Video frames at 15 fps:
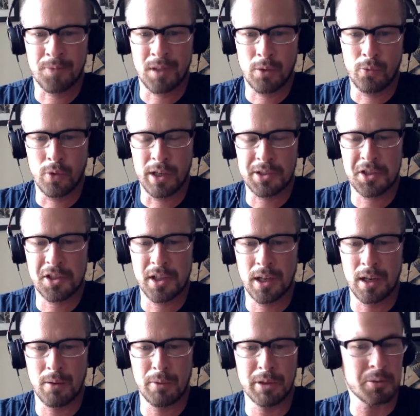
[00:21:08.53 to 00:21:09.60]
which
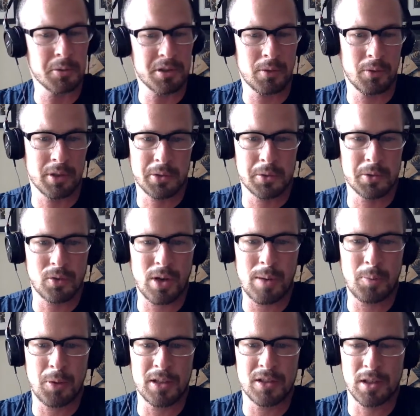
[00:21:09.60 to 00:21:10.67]
was a
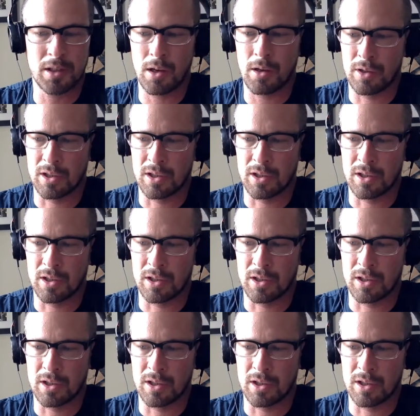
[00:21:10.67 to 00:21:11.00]
great place to go.